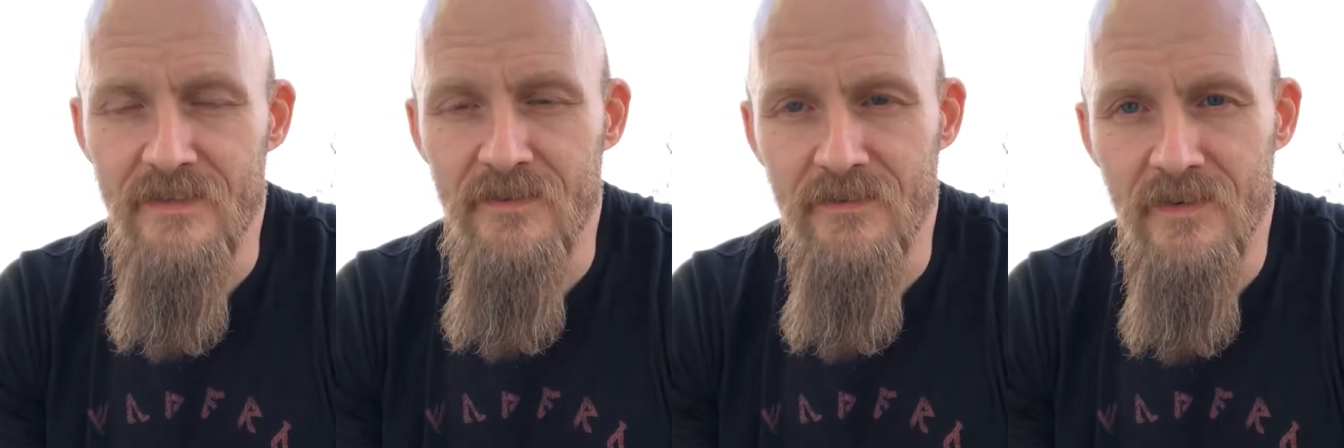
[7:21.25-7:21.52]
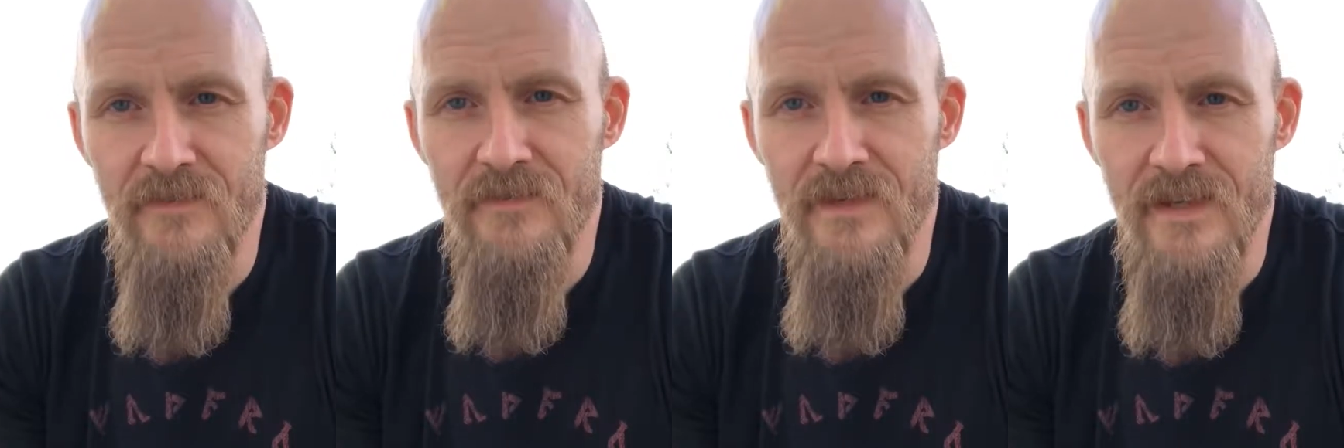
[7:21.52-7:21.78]
and you
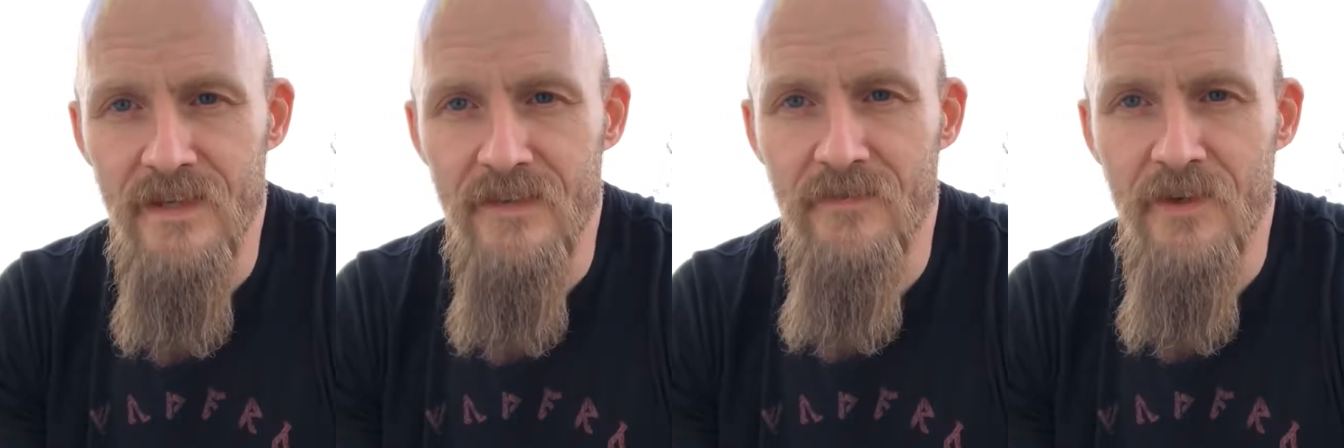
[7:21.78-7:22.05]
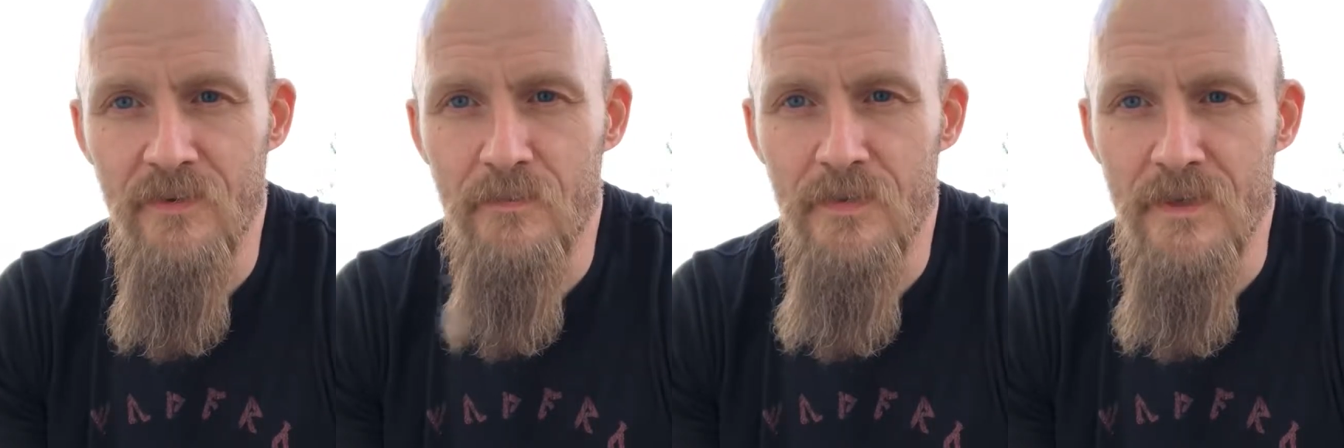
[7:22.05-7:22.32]
love to have
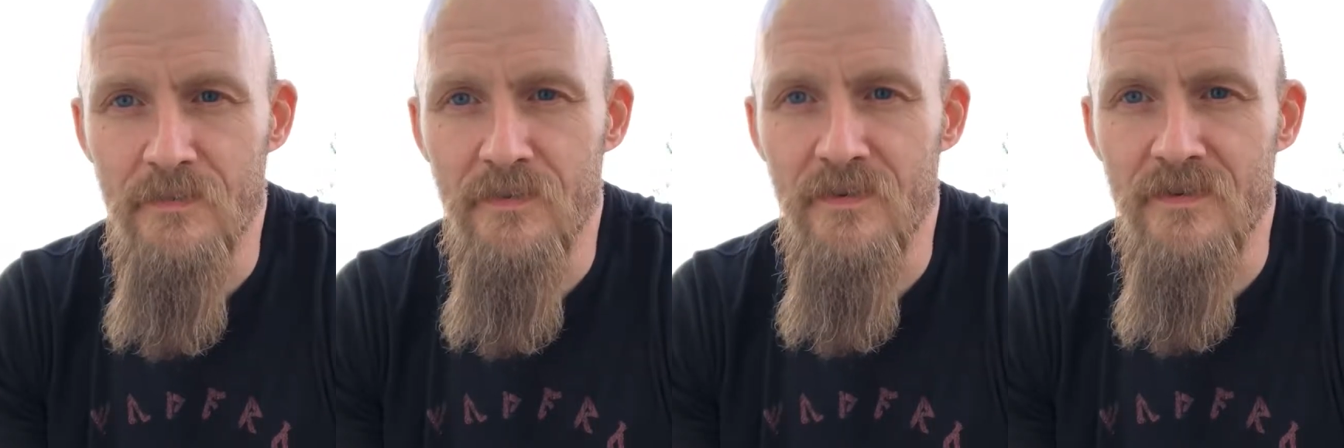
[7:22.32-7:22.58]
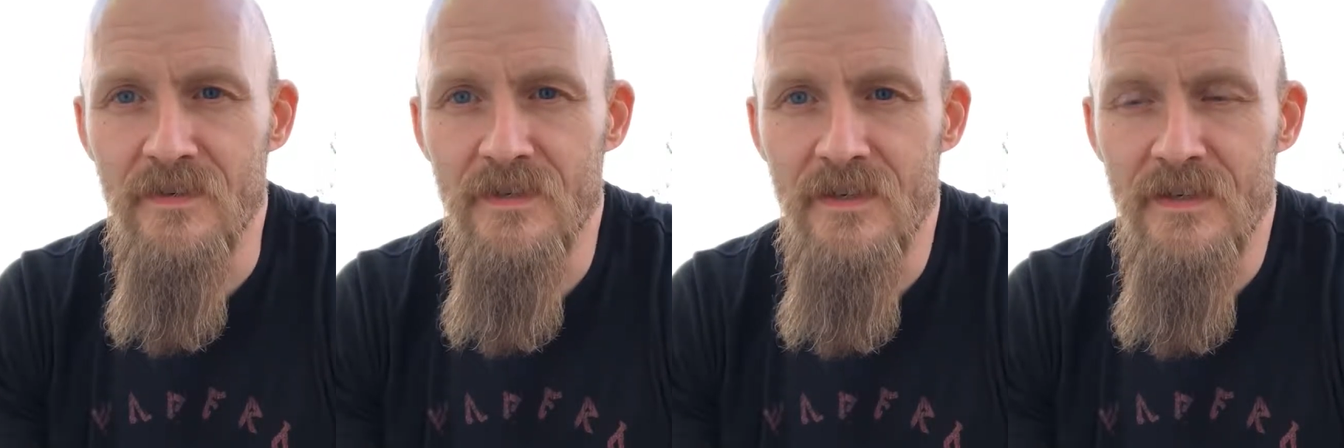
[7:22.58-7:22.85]
other
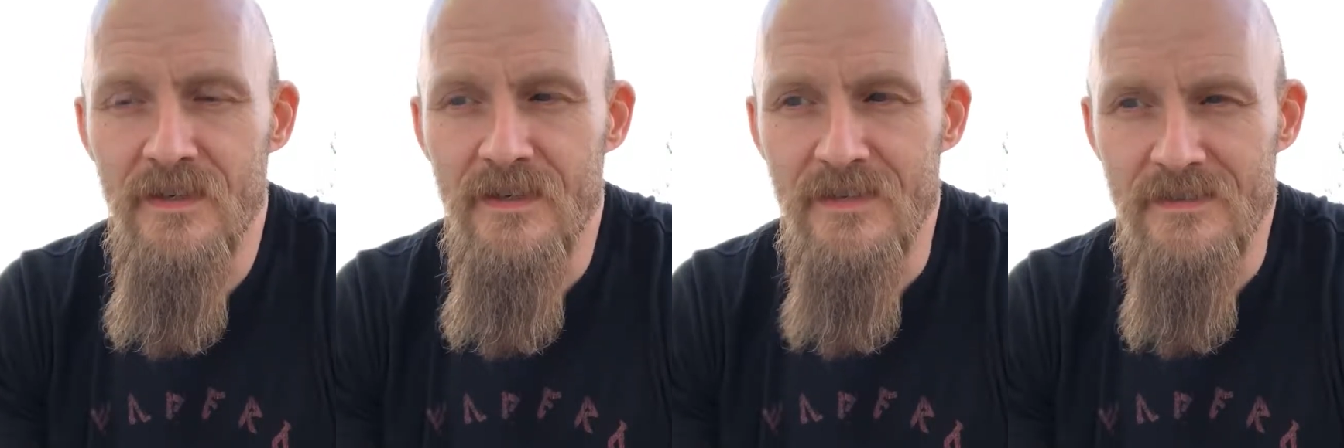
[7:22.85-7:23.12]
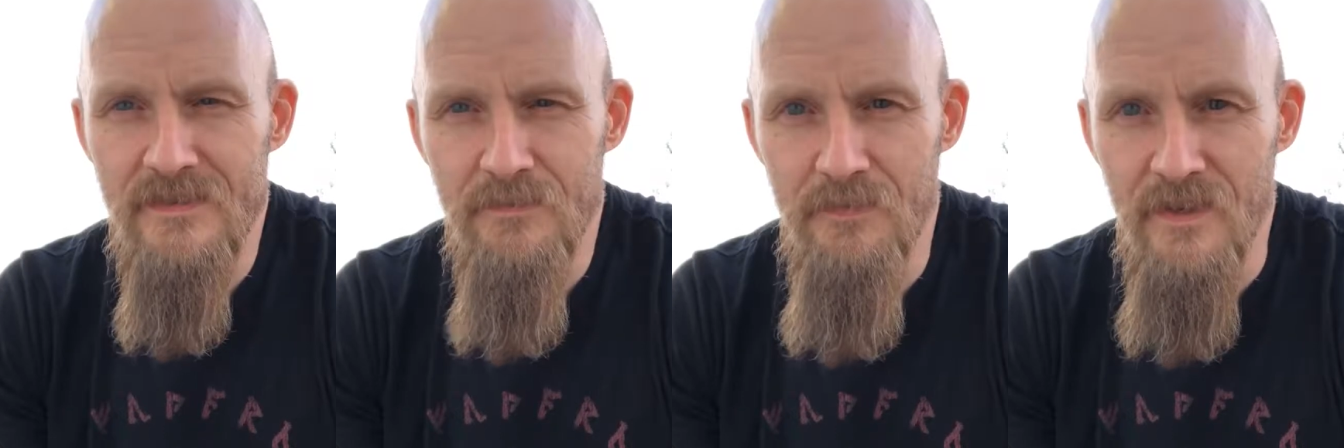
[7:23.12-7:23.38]
people
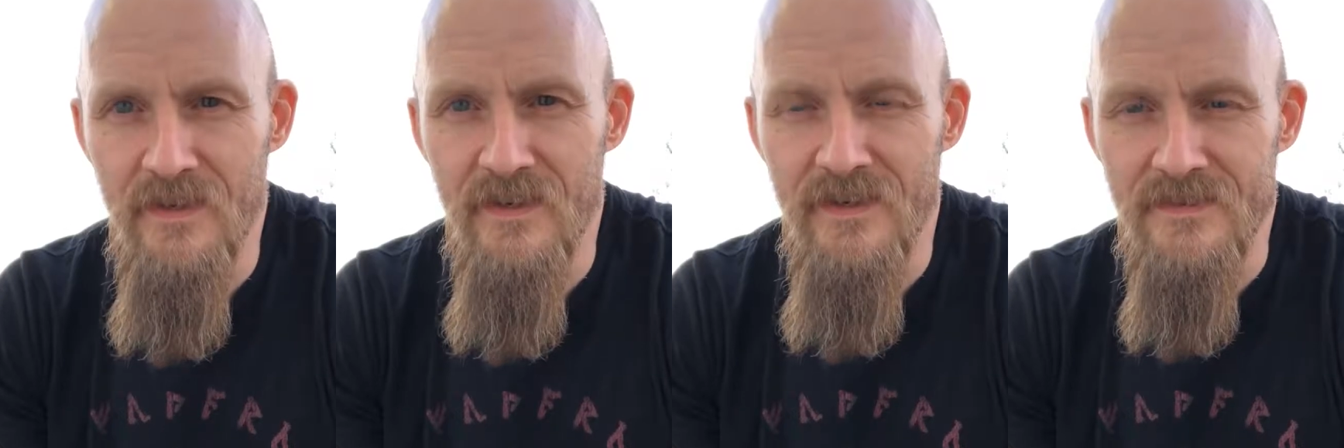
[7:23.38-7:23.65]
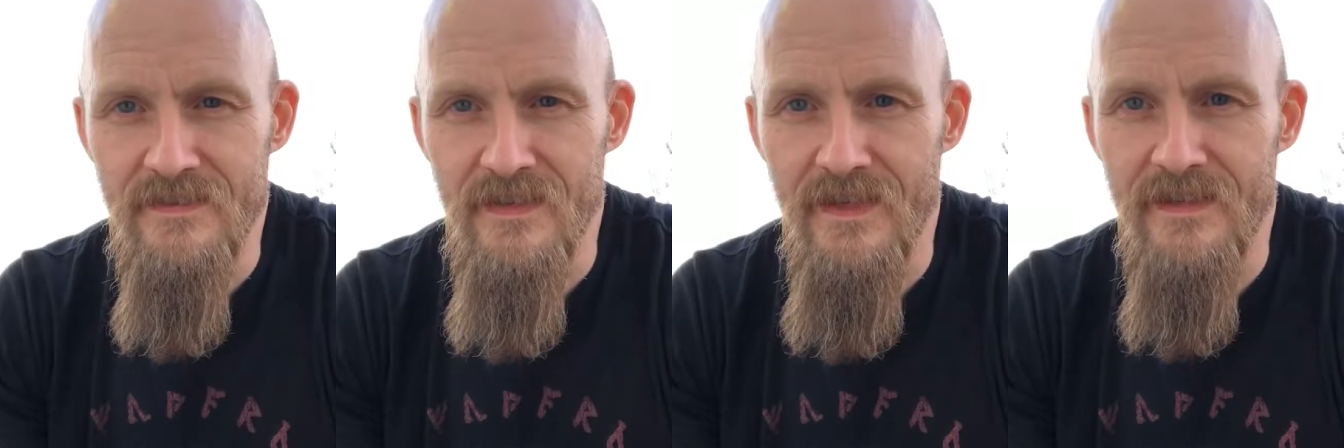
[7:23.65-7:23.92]

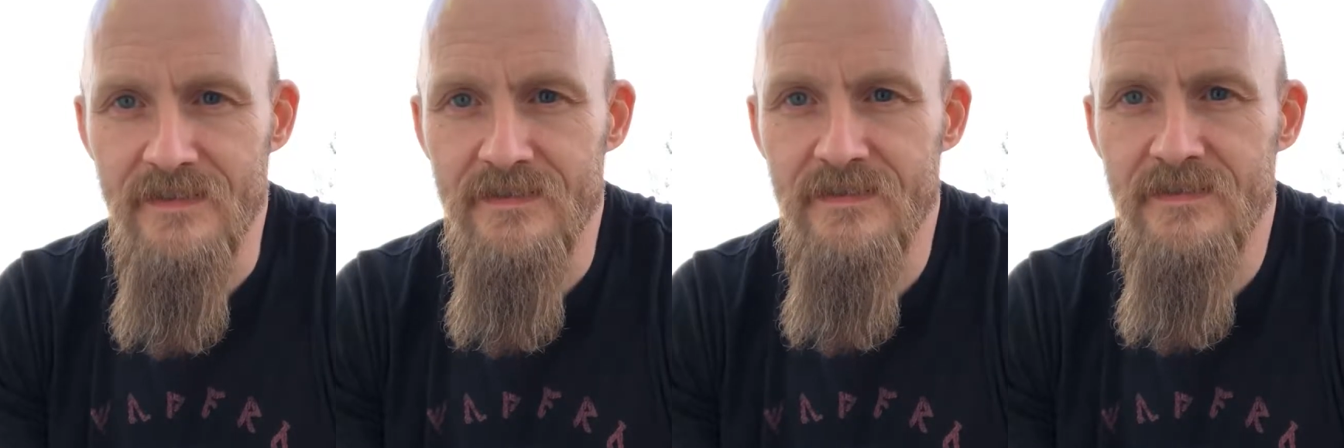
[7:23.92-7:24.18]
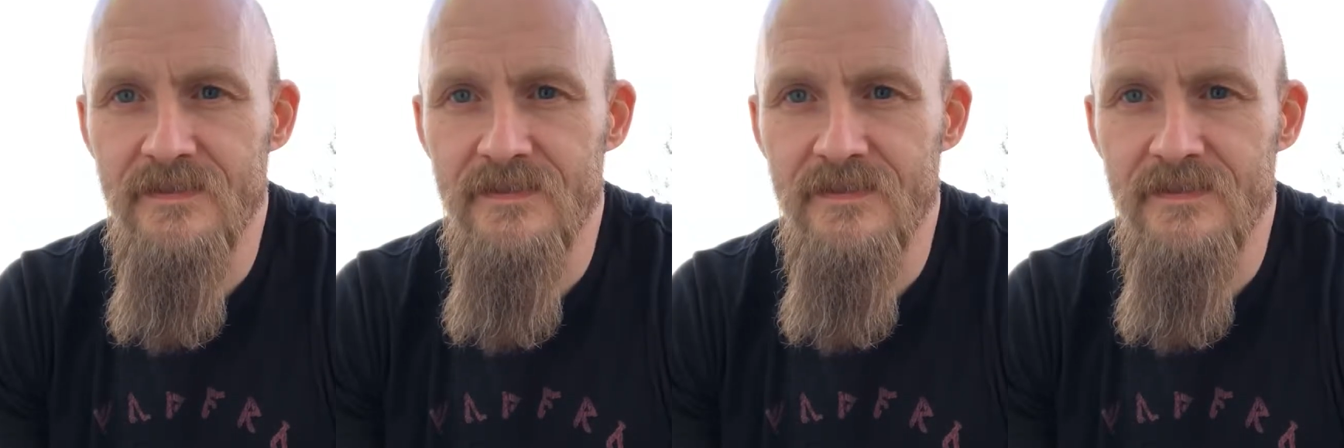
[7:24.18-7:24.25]
experience that.